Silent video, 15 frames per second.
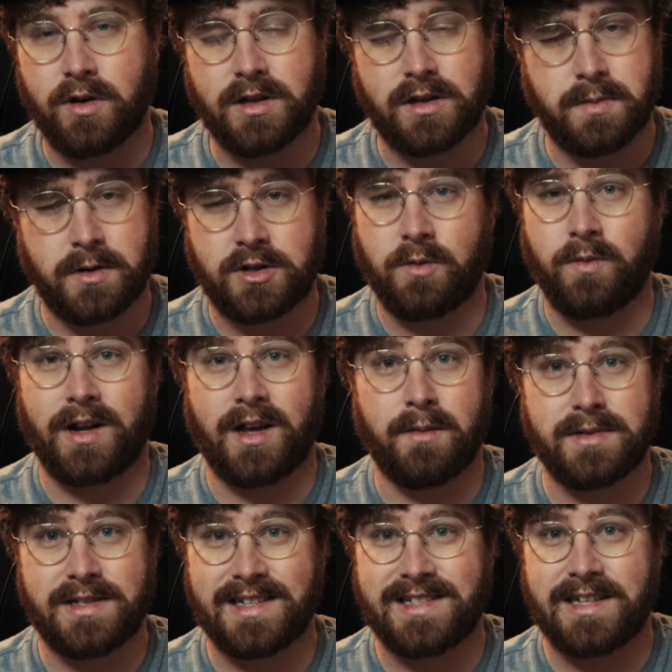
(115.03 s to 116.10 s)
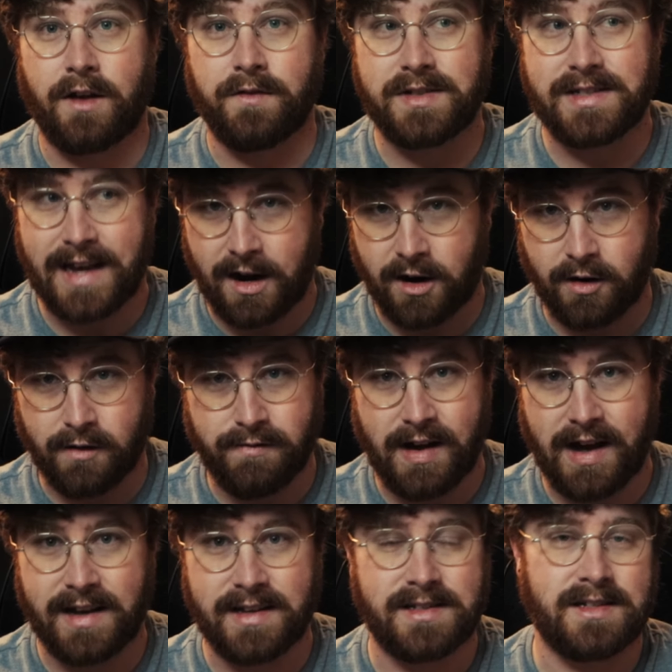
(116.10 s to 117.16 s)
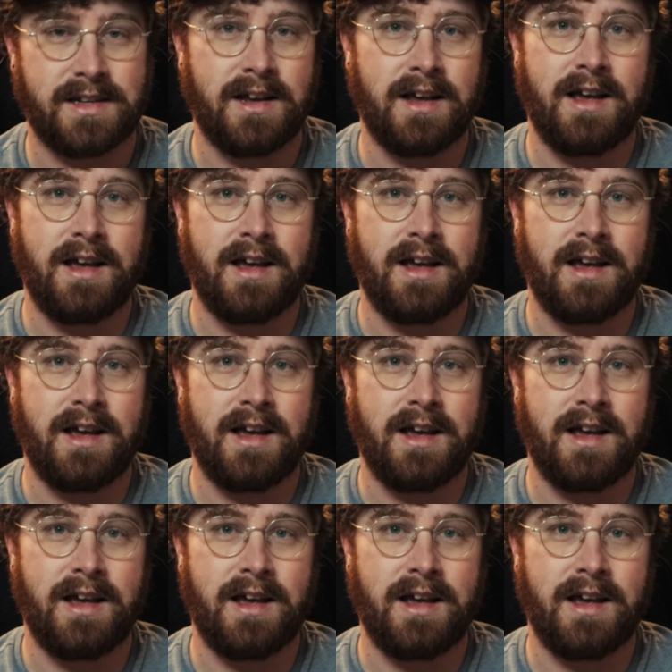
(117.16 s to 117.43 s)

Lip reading: especially when it comes to self-sacrifice